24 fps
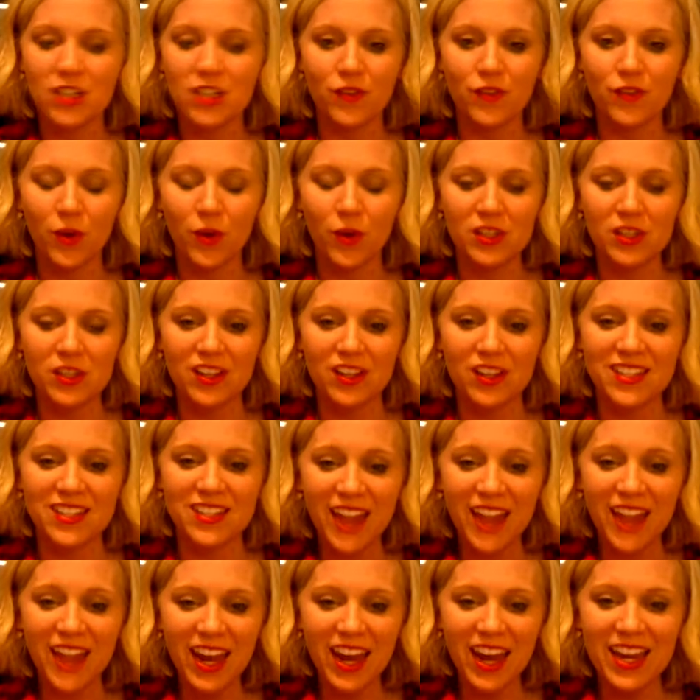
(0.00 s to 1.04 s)
to focus on
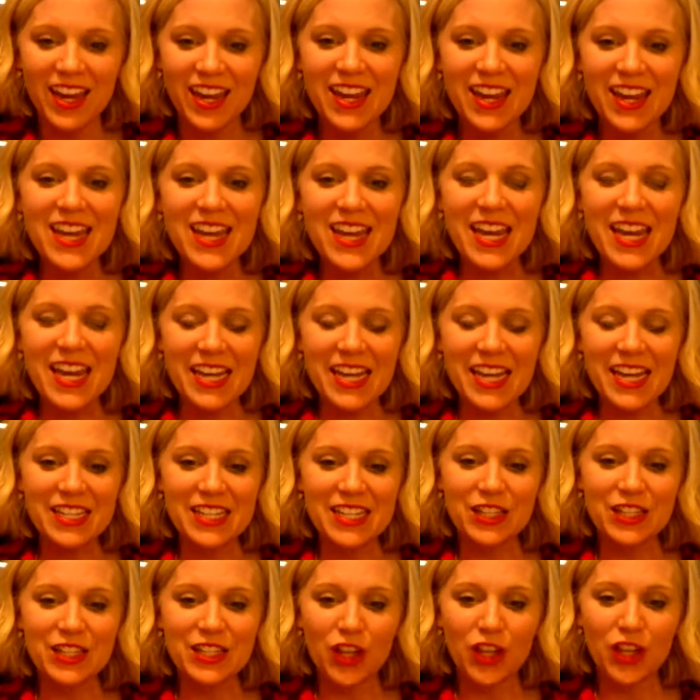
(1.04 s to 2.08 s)
tonight
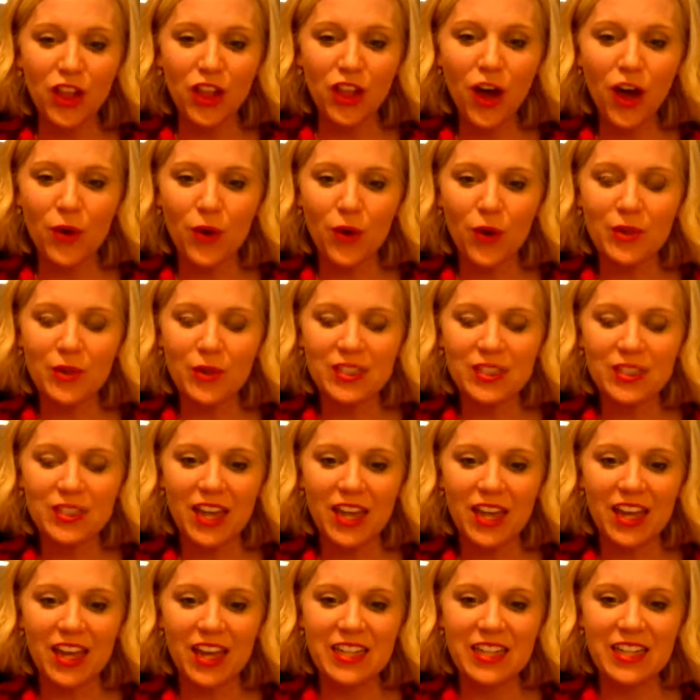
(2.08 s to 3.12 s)
is the close.
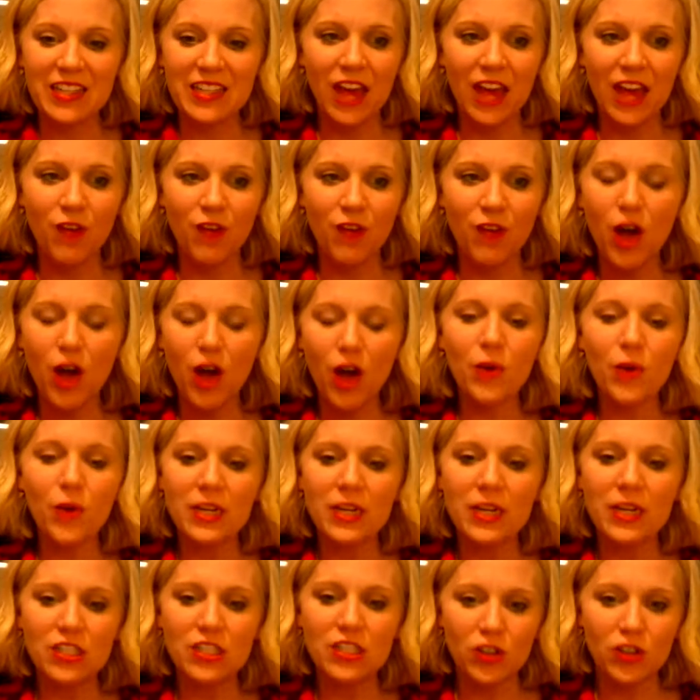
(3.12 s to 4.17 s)
And I've
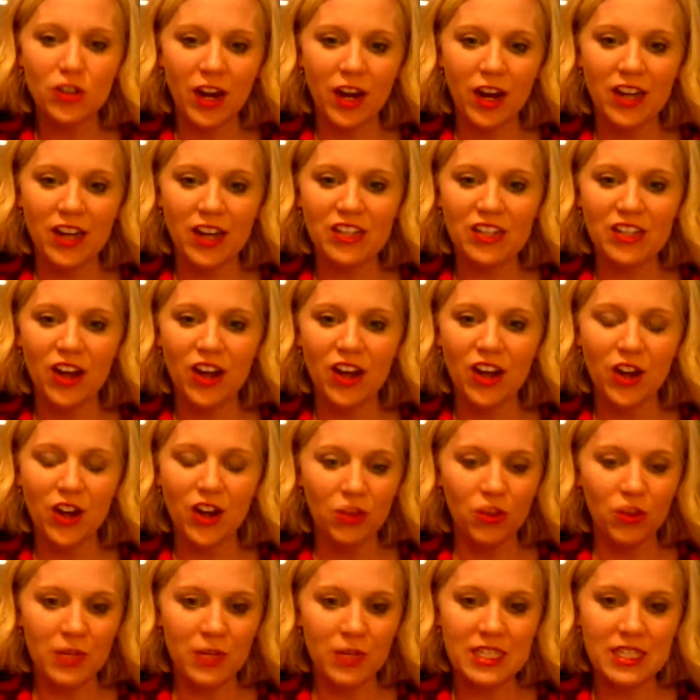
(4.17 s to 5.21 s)
always trained on a
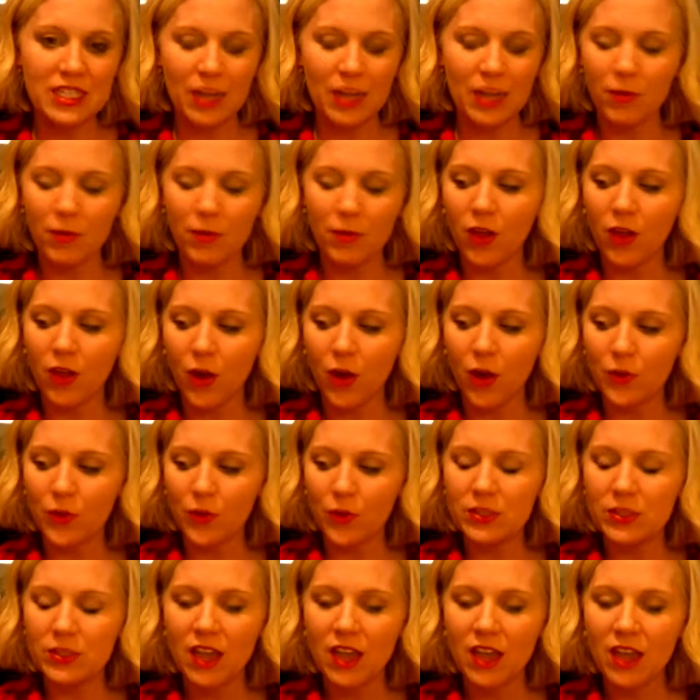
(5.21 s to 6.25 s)
3-step
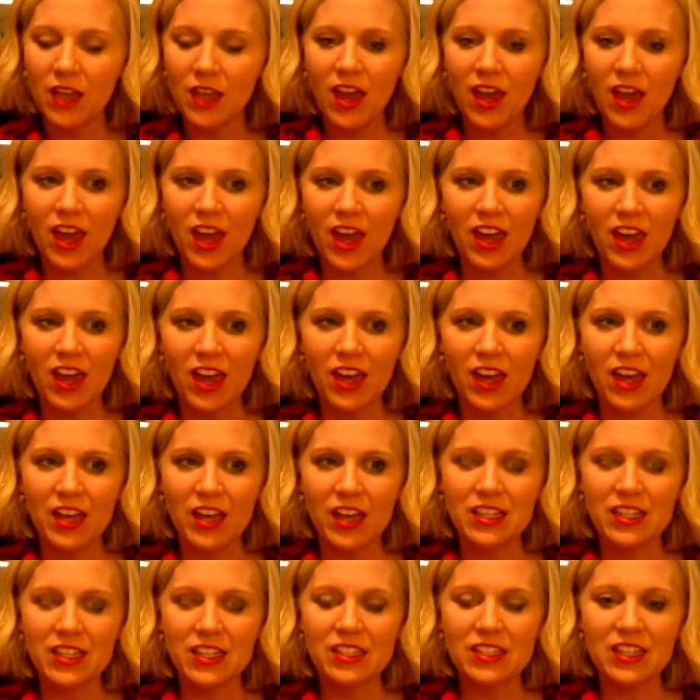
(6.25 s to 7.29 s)
close.
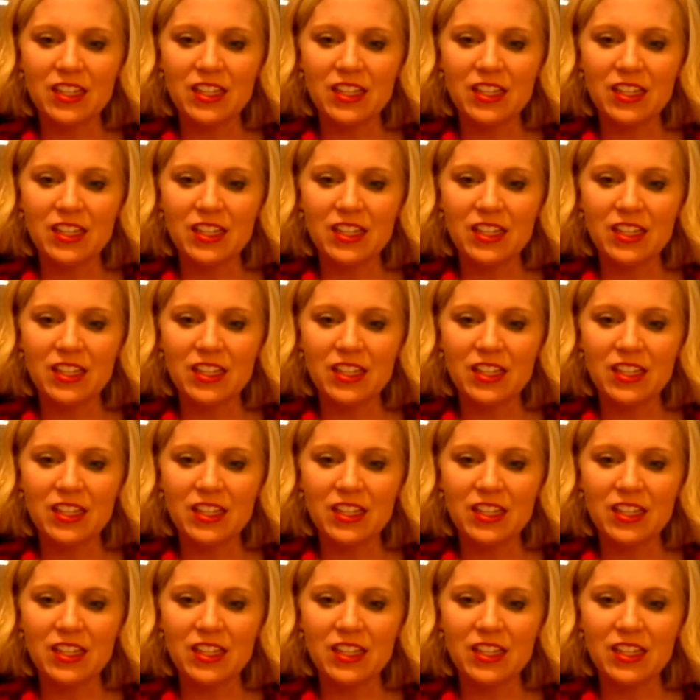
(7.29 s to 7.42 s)
And